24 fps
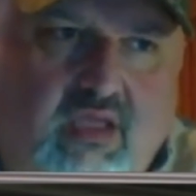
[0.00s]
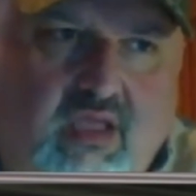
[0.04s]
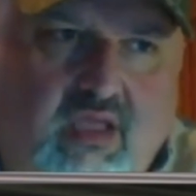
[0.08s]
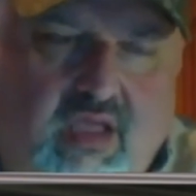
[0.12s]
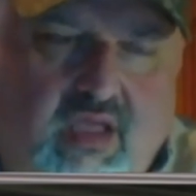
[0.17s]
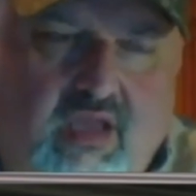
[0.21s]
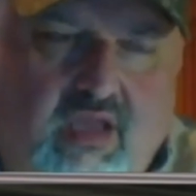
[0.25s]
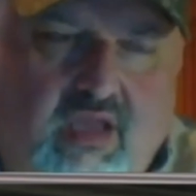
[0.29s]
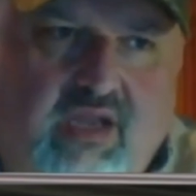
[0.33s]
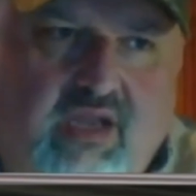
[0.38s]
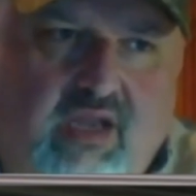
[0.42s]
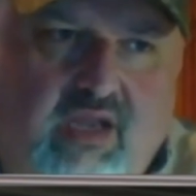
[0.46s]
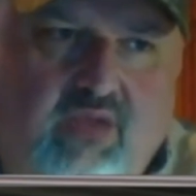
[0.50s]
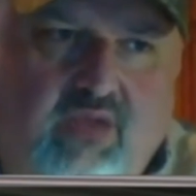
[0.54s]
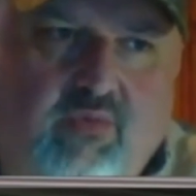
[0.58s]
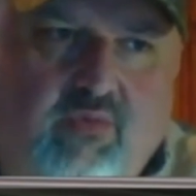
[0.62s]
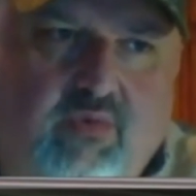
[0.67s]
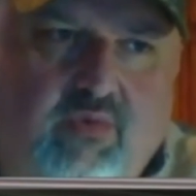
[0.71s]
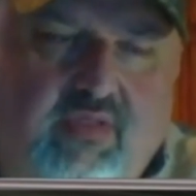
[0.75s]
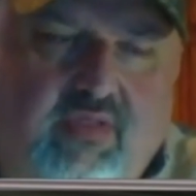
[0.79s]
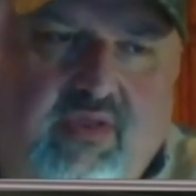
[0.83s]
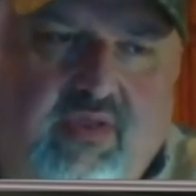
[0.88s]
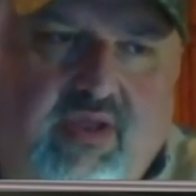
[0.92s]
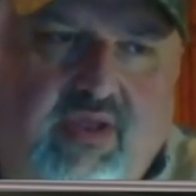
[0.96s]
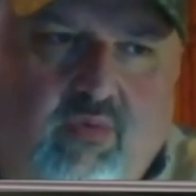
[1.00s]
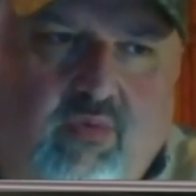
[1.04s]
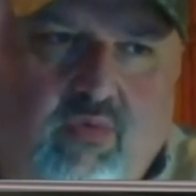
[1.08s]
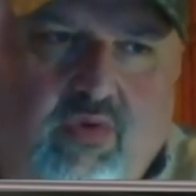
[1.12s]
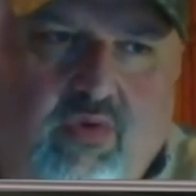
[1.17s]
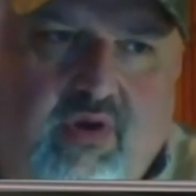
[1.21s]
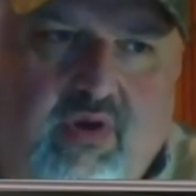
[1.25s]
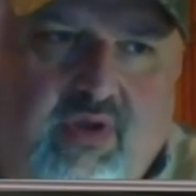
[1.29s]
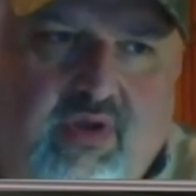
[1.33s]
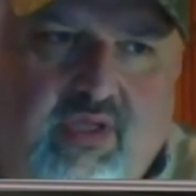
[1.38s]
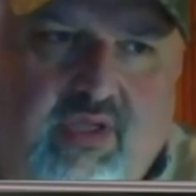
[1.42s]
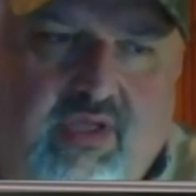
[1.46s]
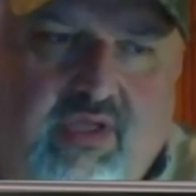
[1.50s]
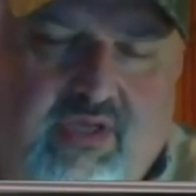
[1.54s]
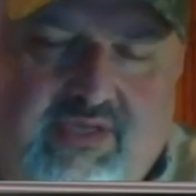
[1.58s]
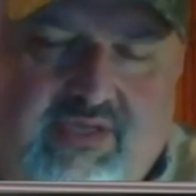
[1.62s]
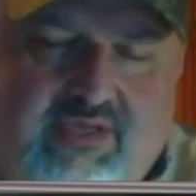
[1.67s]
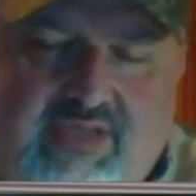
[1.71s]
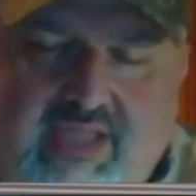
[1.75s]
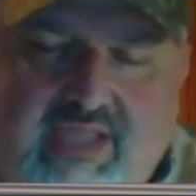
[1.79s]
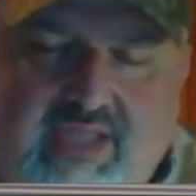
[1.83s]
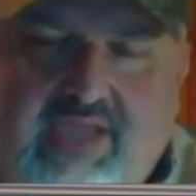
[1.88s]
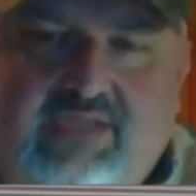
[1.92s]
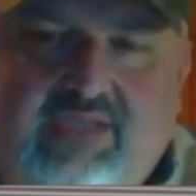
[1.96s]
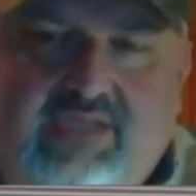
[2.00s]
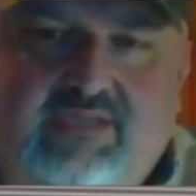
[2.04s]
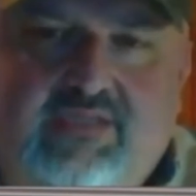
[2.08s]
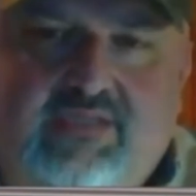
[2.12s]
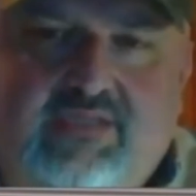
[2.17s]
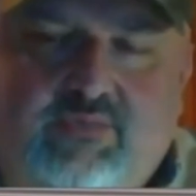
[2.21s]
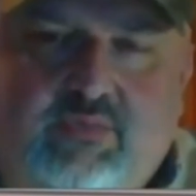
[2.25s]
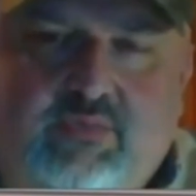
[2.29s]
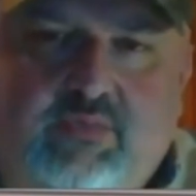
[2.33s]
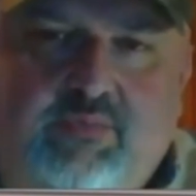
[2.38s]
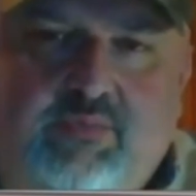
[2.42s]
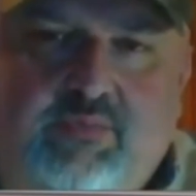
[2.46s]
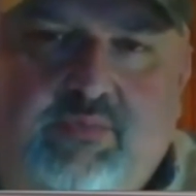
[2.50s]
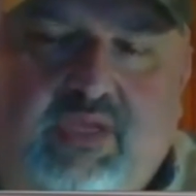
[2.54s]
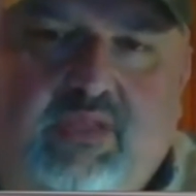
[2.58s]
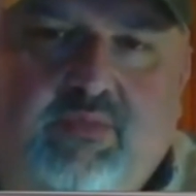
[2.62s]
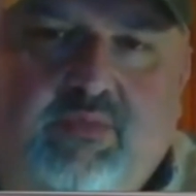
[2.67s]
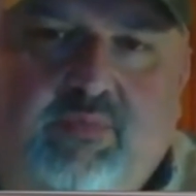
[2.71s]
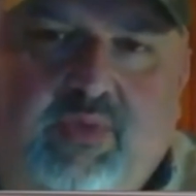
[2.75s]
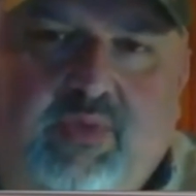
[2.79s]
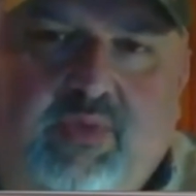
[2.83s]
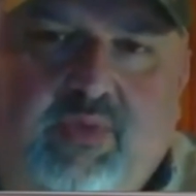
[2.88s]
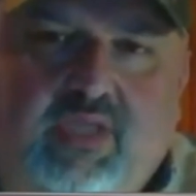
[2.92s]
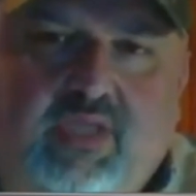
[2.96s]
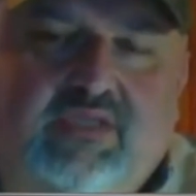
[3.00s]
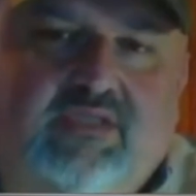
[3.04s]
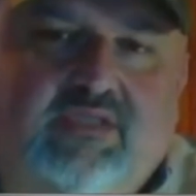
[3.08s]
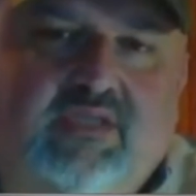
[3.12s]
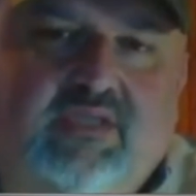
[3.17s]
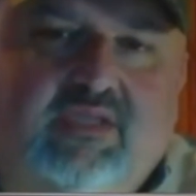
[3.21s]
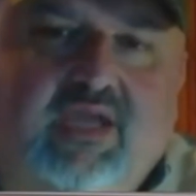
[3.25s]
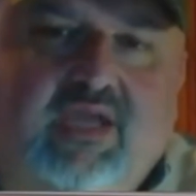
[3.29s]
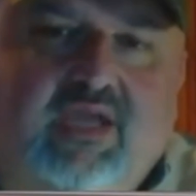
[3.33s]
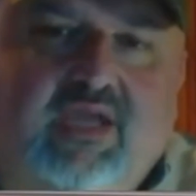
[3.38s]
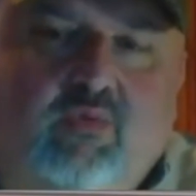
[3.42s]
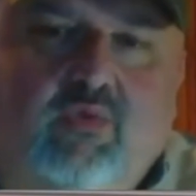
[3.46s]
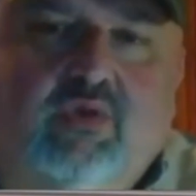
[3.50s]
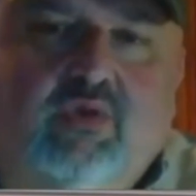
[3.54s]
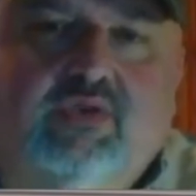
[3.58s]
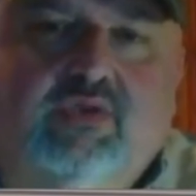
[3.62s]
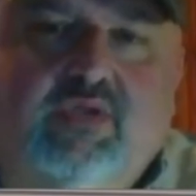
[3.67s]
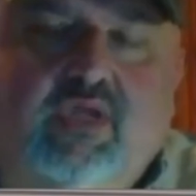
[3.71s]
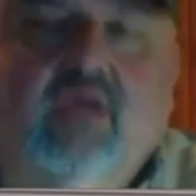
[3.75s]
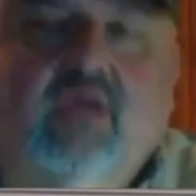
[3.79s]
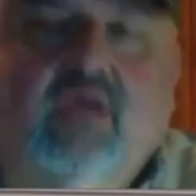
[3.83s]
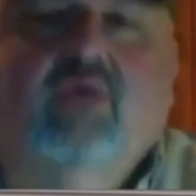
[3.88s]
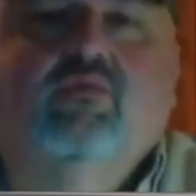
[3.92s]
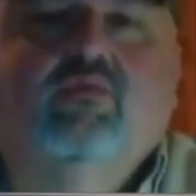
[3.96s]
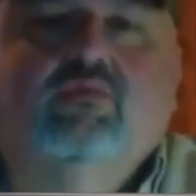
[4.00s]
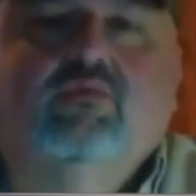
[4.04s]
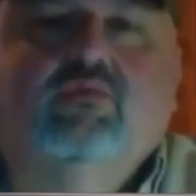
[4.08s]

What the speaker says: hunting anywhere that I wanted to hunt, Texas would be the place that I'd want to go.